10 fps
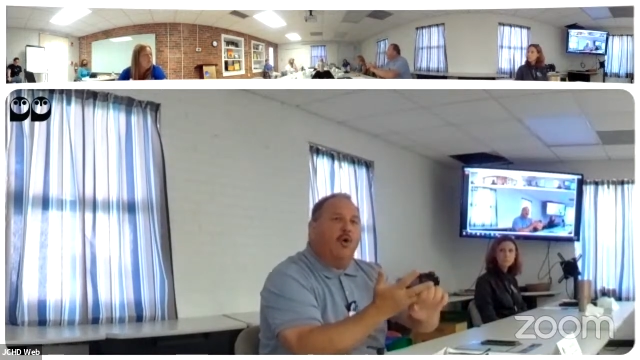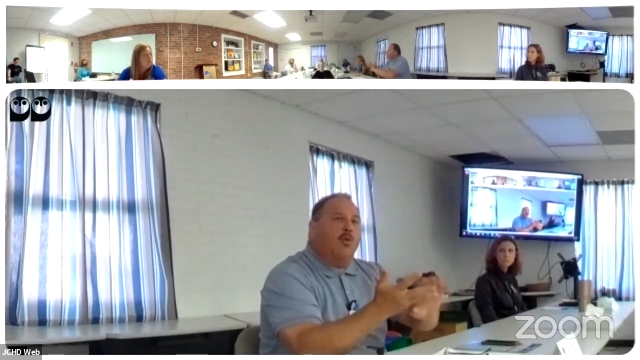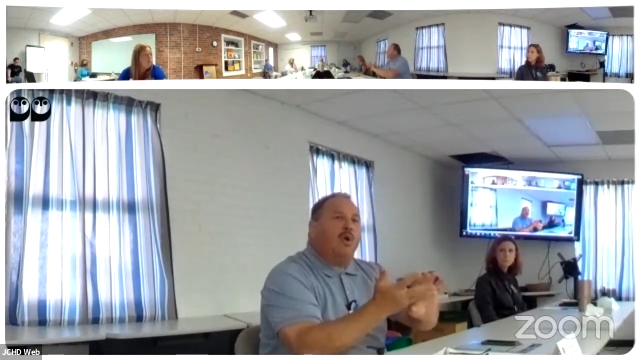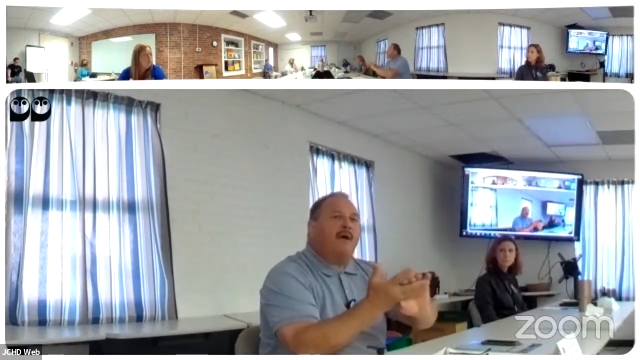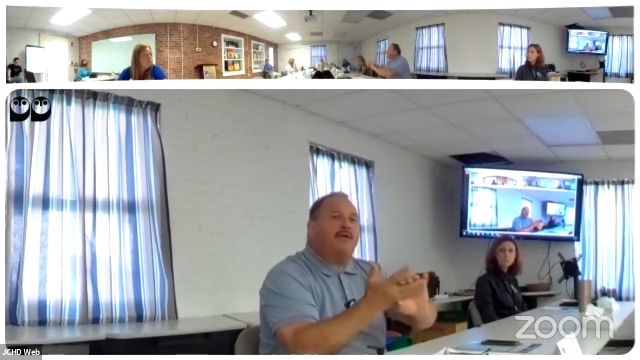
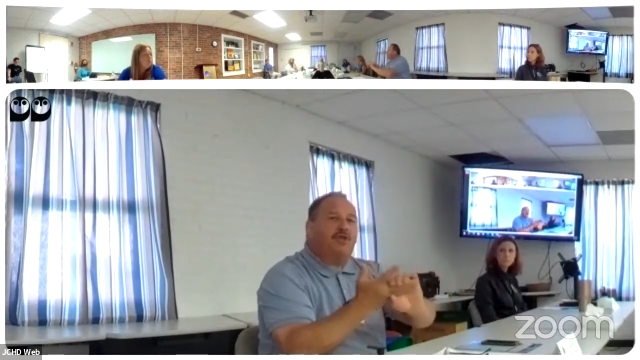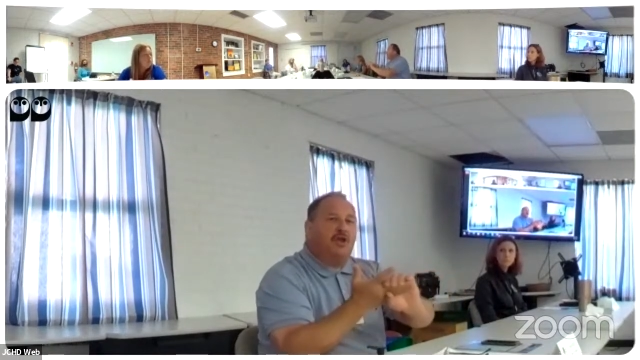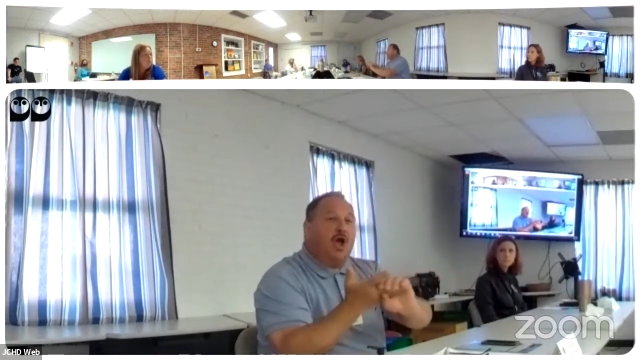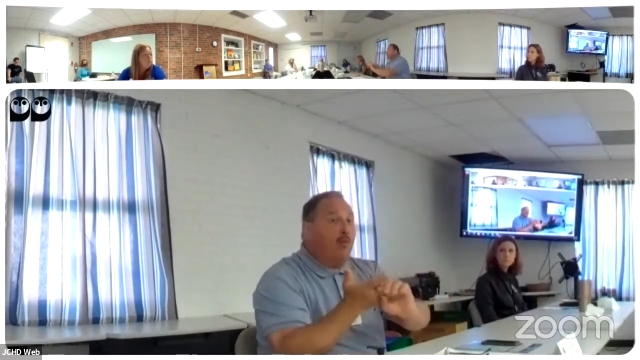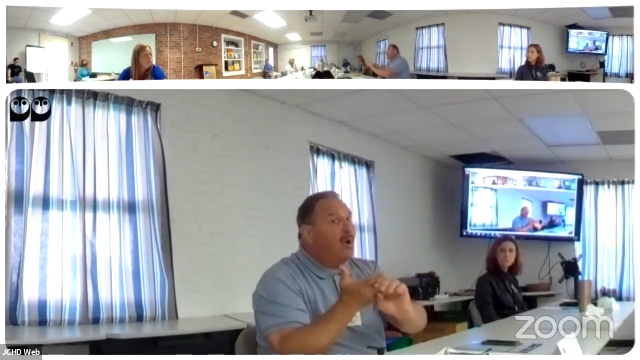What about the
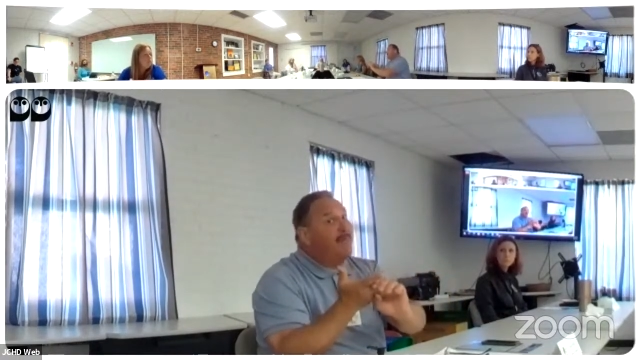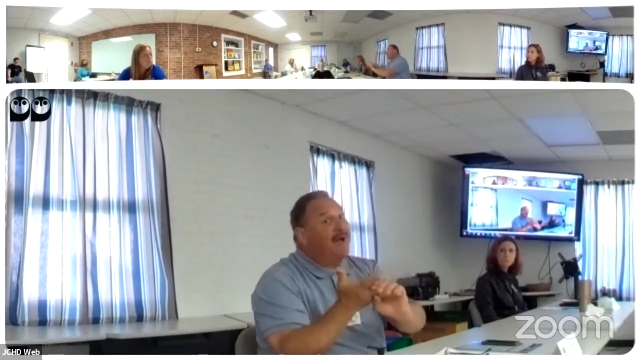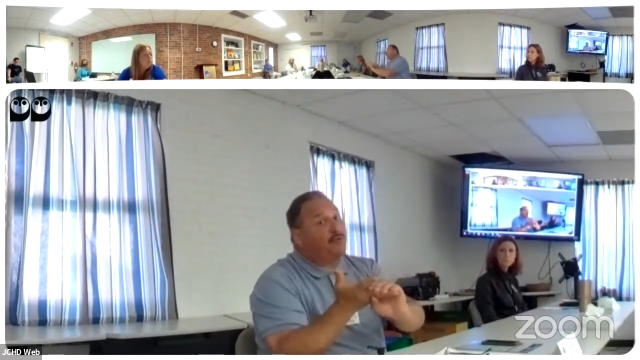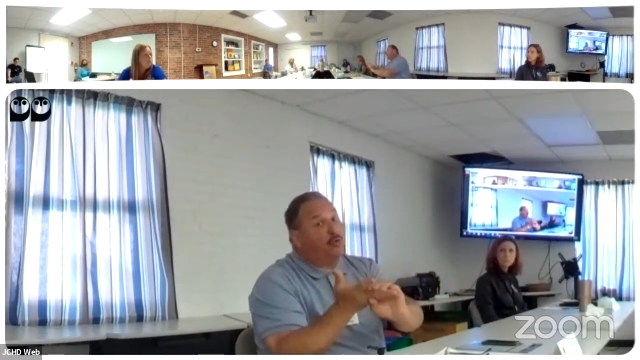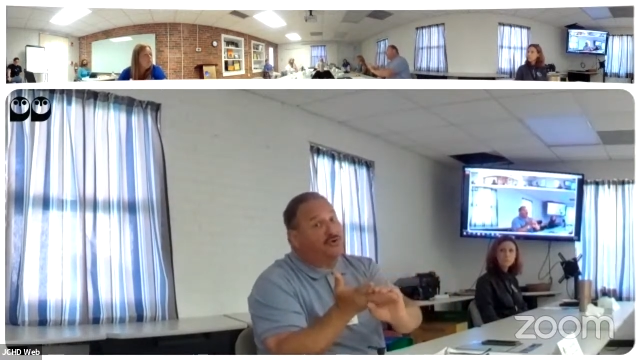young? What
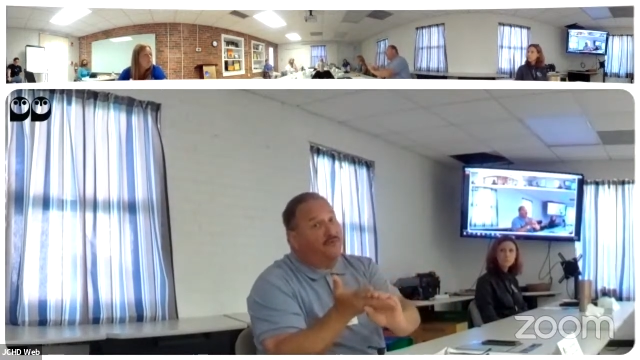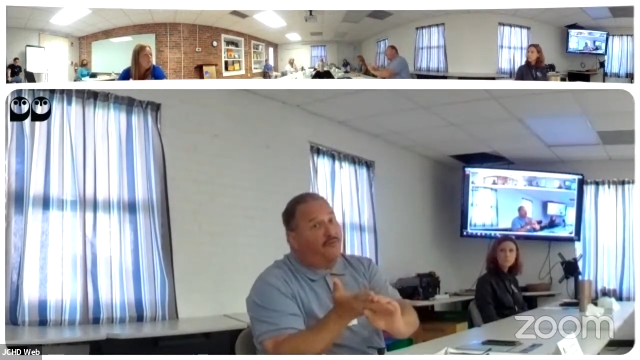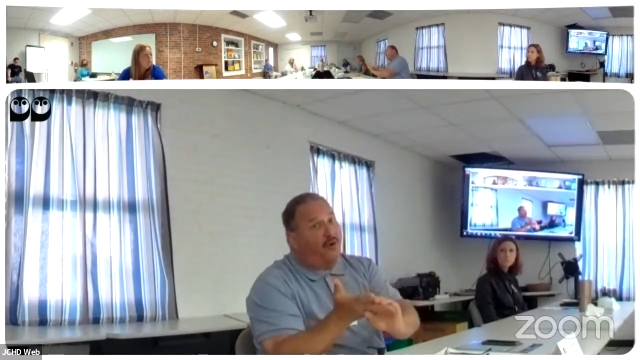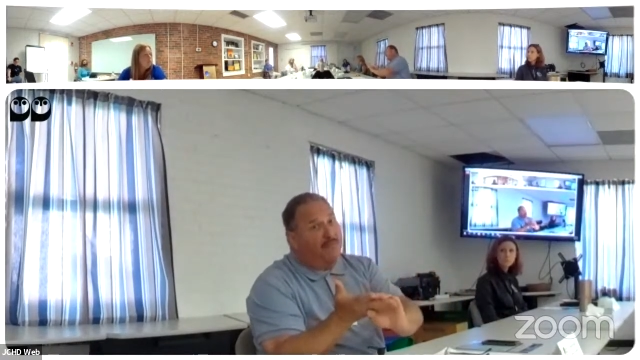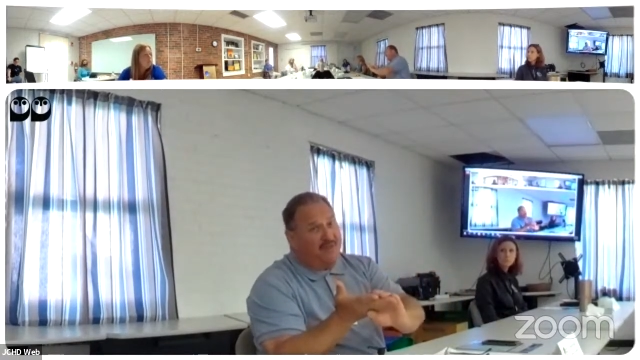about those
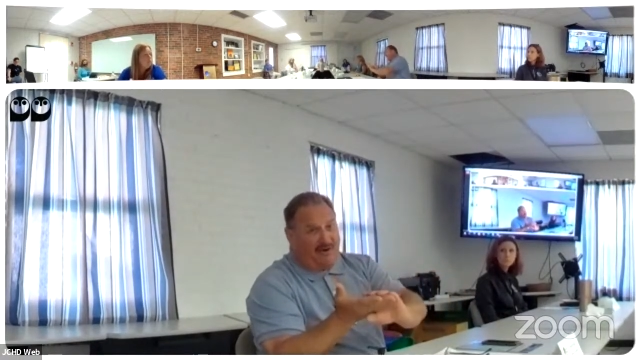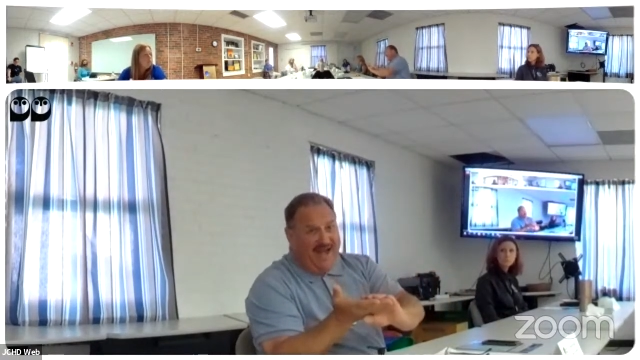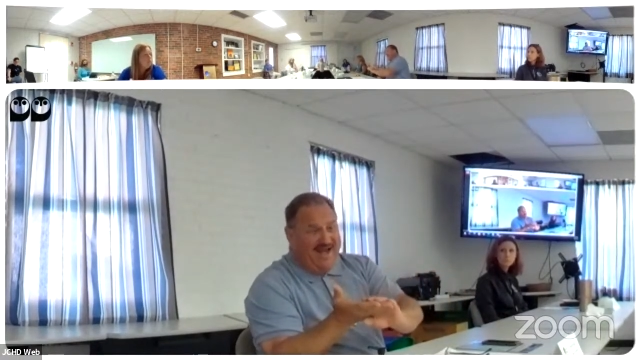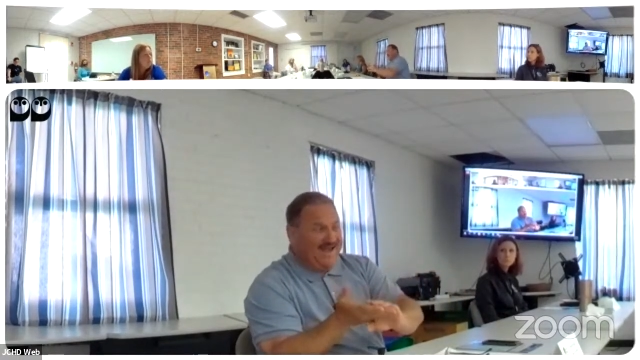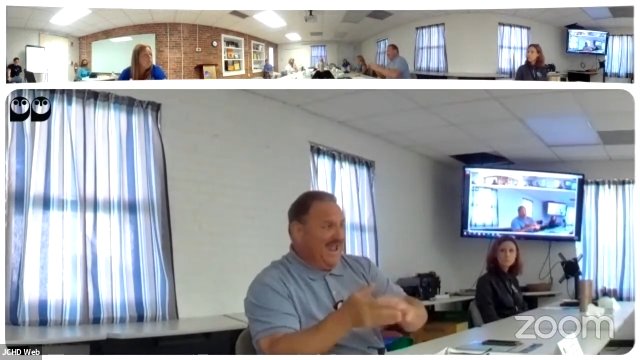infirm that are
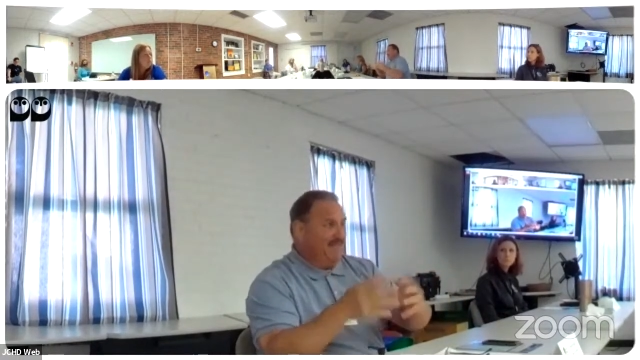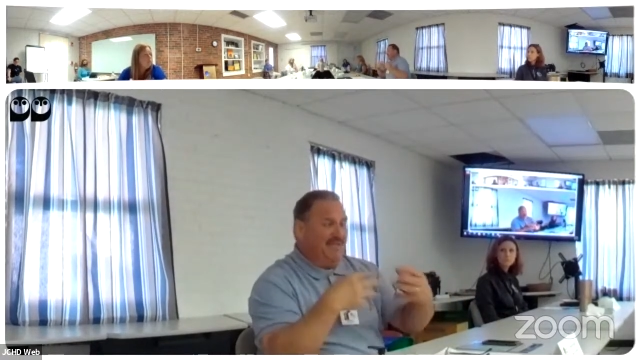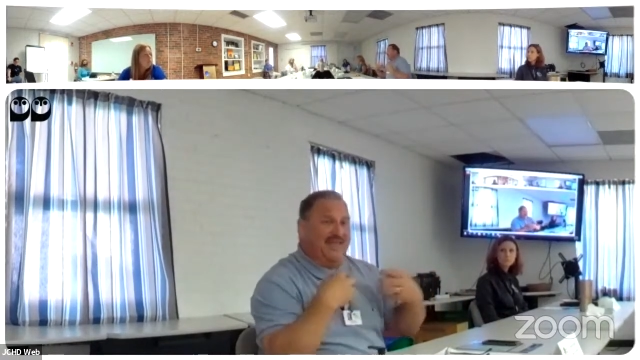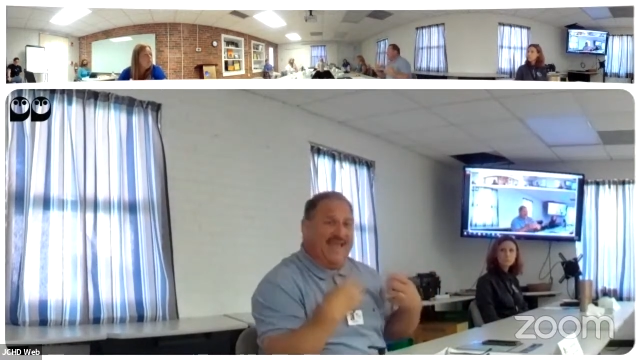handicapped that